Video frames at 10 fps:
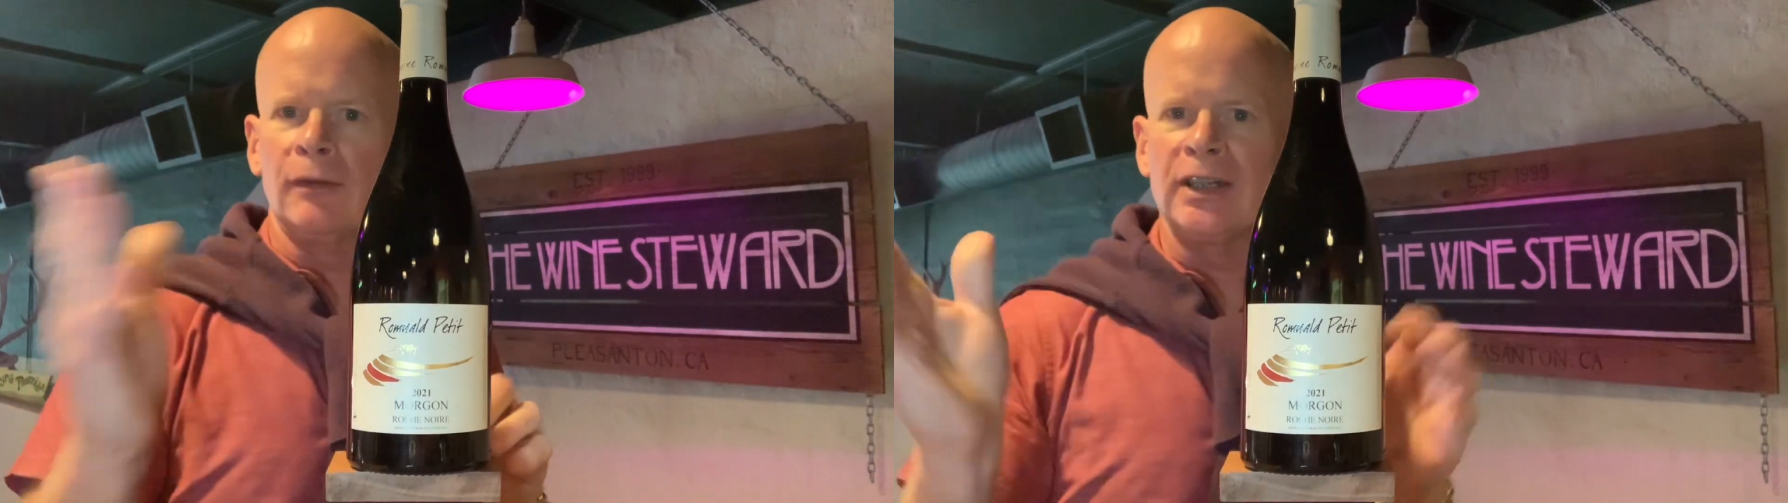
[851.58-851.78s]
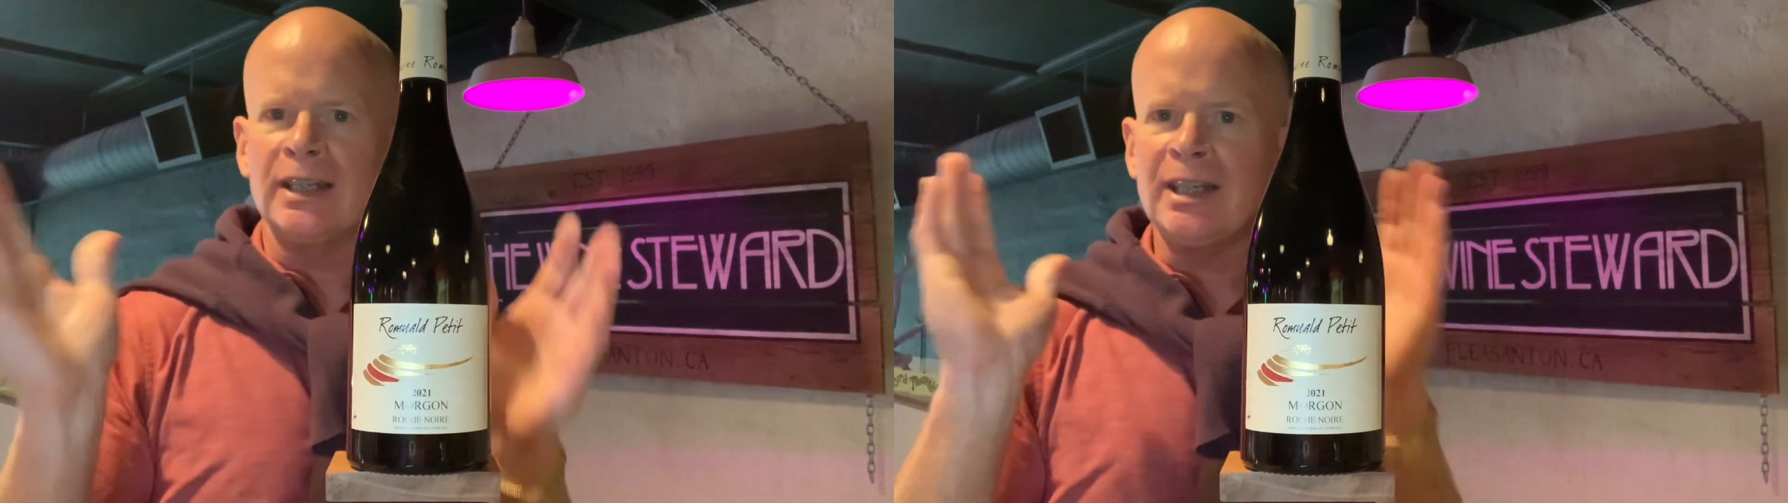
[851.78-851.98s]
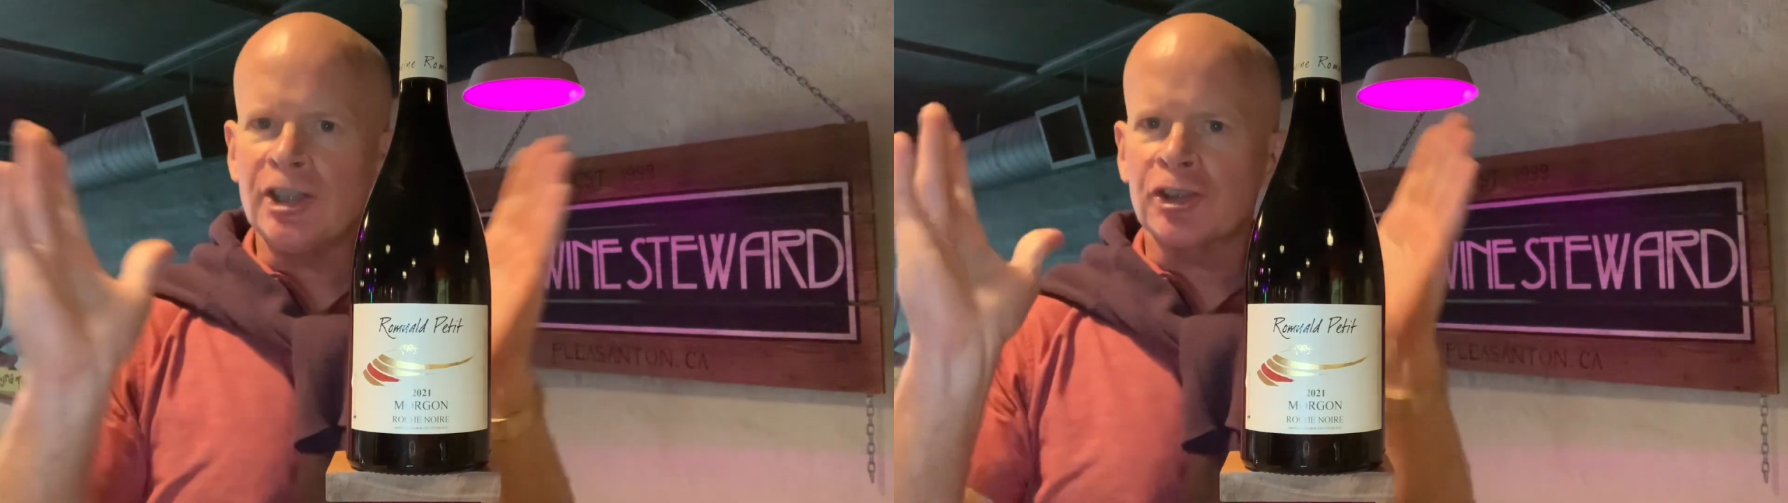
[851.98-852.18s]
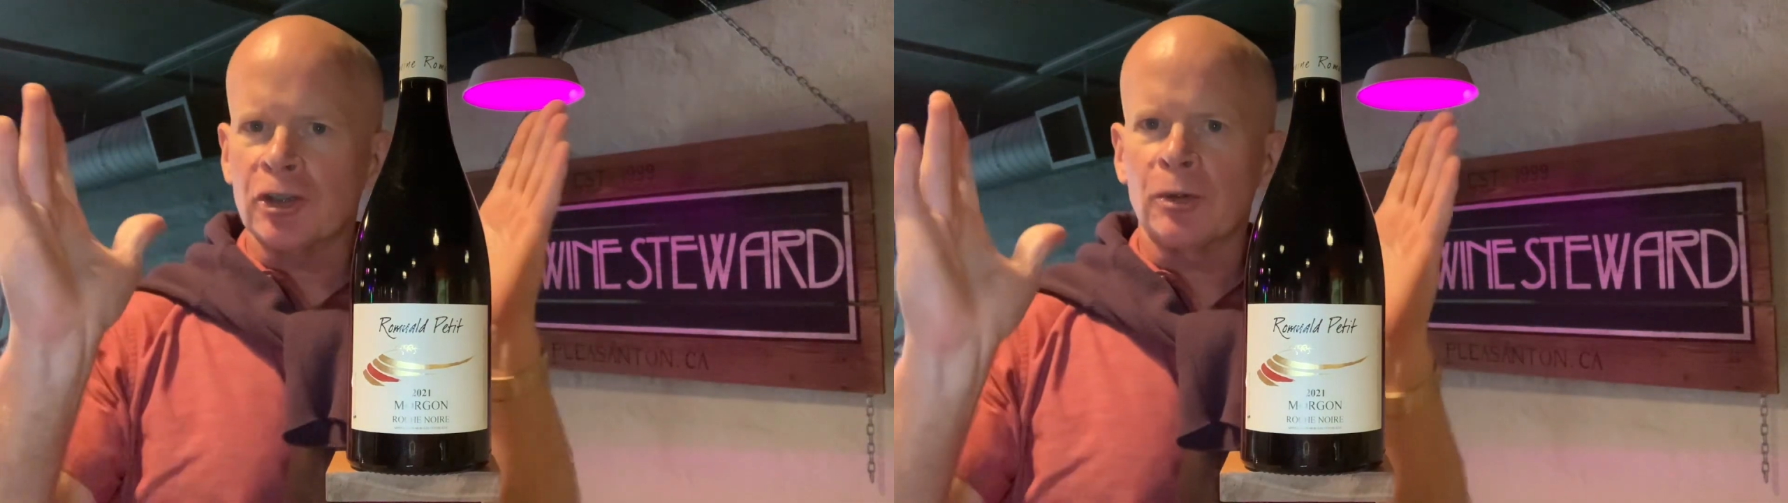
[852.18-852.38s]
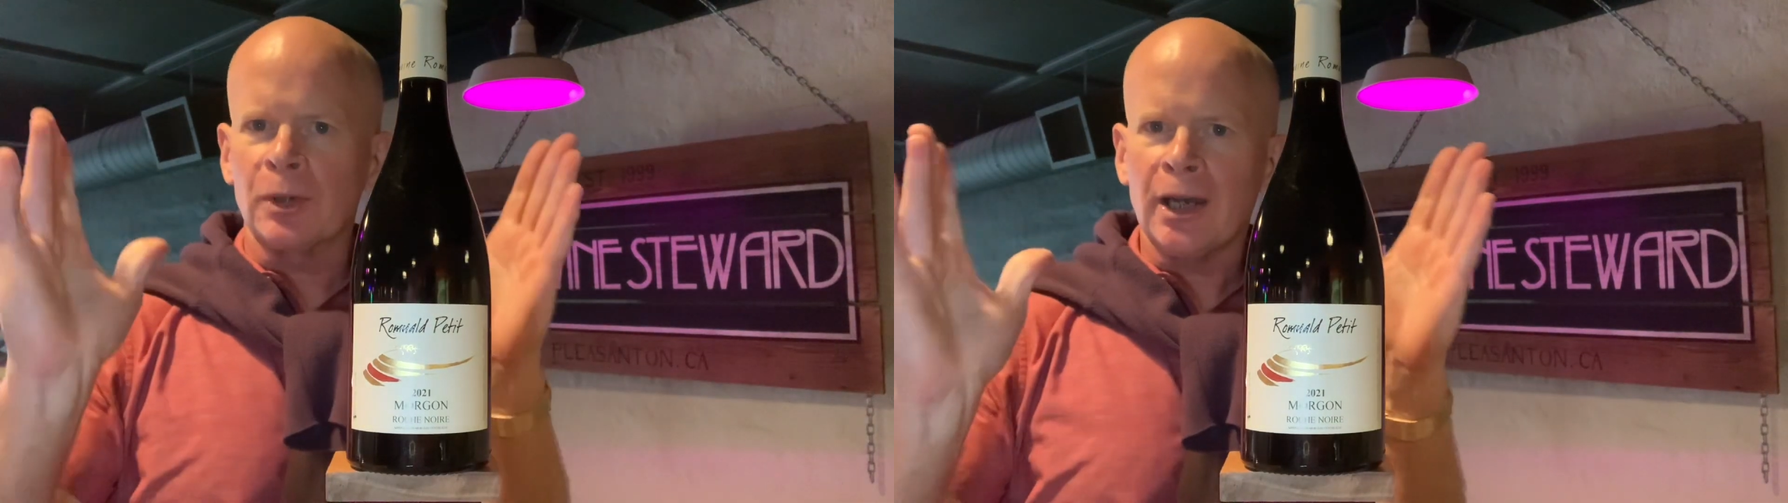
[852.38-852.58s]
the
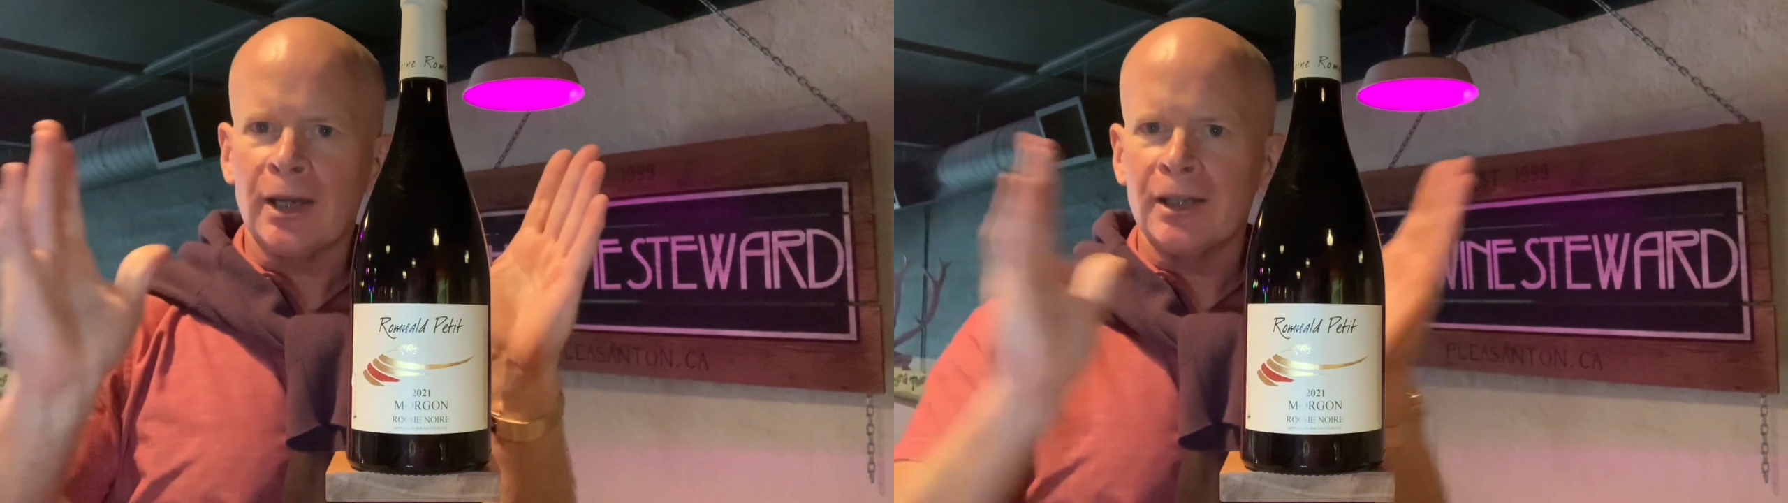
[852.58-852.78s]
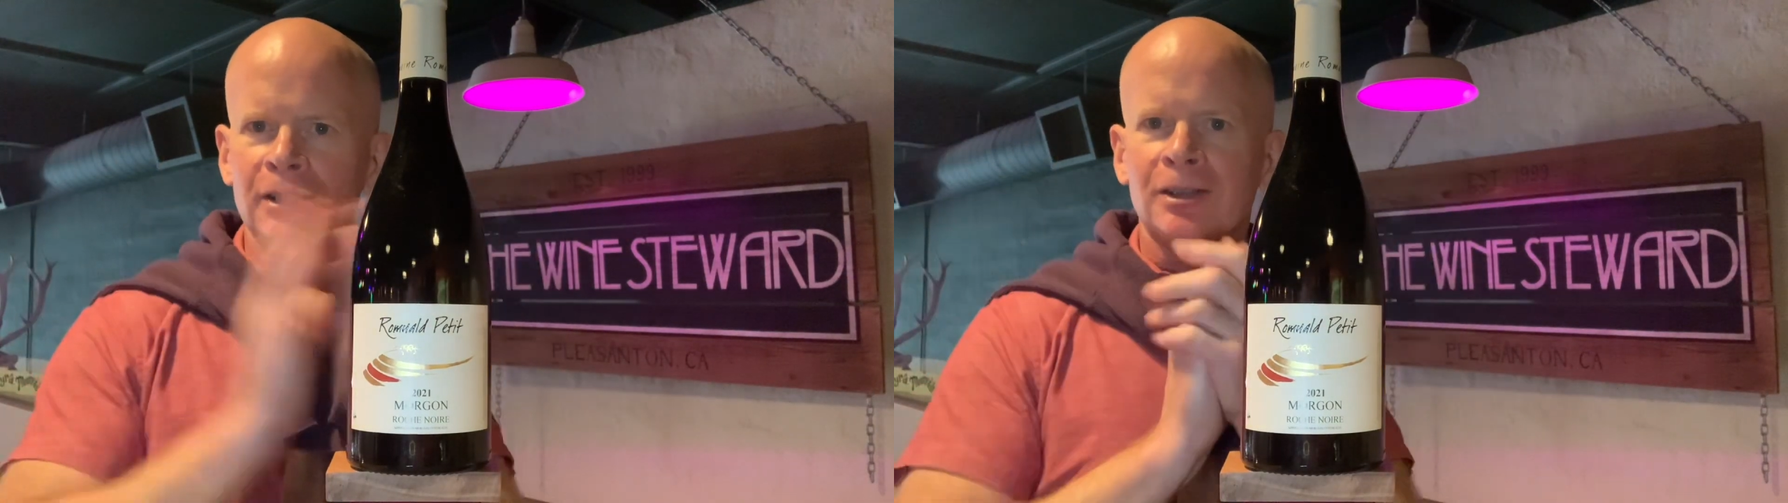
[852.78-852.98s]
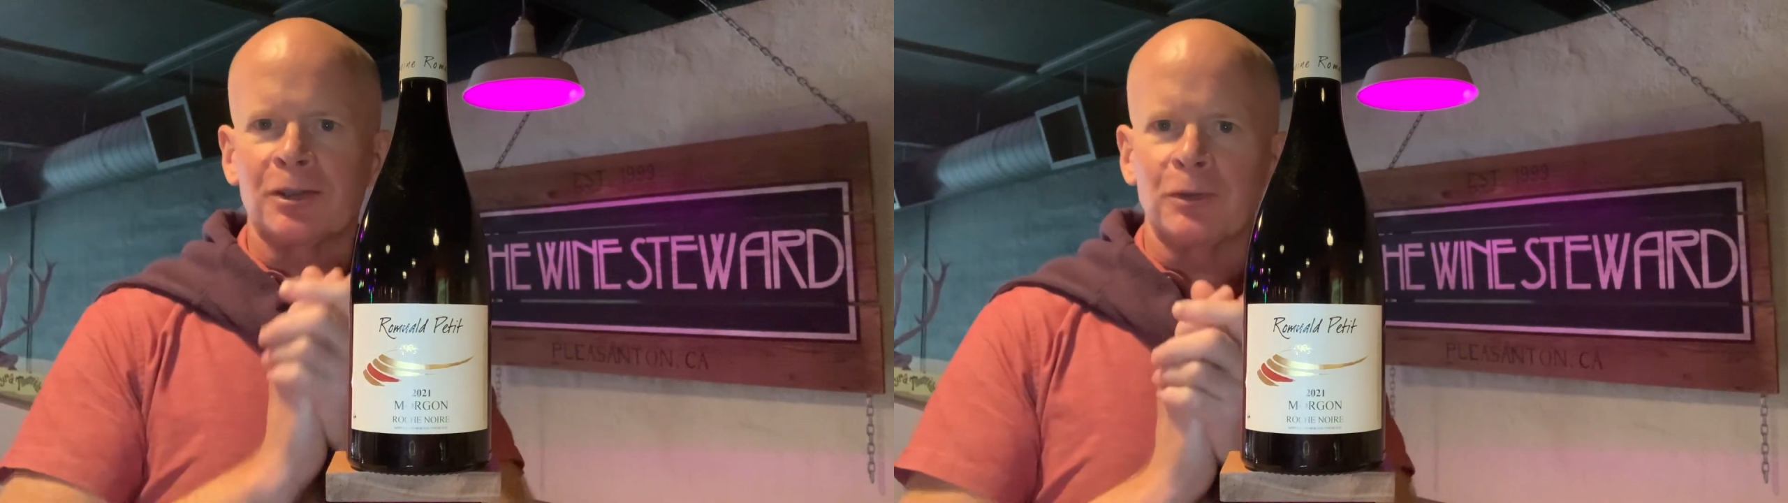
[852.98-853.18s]
Easter Reds.